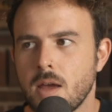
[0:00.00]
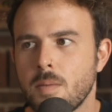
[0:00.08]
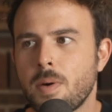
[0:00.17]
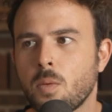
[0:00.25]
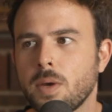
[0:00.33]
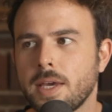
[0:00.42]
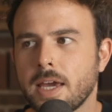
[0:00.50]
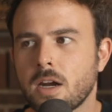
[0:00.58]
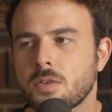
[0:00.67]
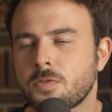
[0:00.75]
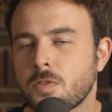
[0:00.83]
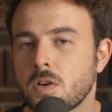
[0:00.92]
but we get
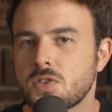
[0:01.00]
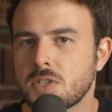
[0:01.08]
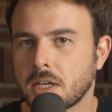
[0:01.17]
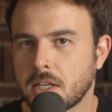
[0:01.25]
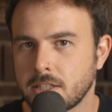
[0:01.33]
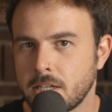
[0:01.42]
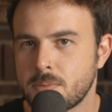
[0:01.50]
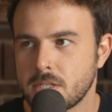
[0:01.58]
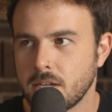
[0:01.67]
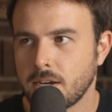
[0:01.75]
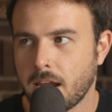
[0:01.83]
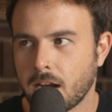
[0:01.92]
our first eclipse
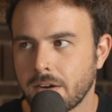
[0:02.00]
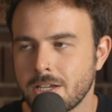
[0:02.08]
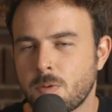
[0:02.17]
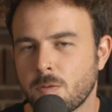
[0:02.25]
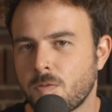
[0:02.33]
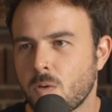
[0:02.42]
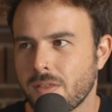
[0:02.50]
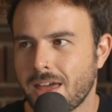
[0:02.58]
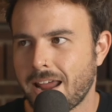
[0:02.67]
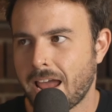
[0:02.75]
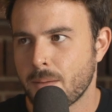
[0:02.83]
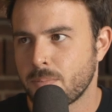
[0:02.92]
in Aries before
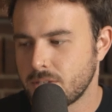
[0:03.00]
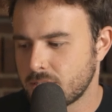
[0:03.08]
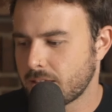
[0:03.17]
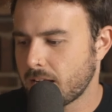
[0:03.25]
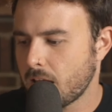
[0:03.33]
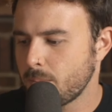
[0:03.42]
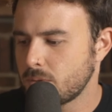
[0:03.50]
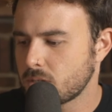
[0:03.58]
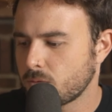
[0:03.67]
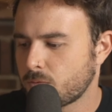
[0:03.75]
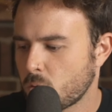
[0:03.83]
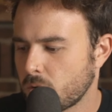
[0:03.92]
that happens, and that happens
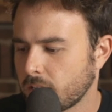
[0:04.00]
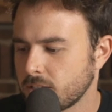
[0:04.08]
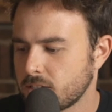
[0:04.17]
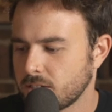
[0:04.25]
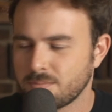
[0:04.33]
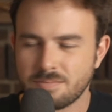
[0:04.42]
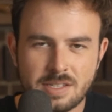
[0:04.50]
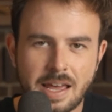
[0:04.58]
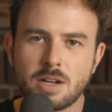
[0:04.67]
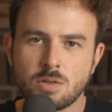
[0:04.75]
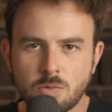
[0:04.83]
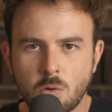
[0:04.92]
on 419
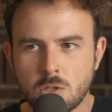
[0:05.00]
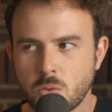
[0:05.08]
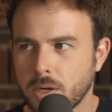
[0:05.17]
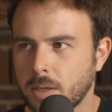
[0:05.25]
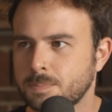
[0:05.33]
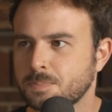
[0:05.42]
slash 420.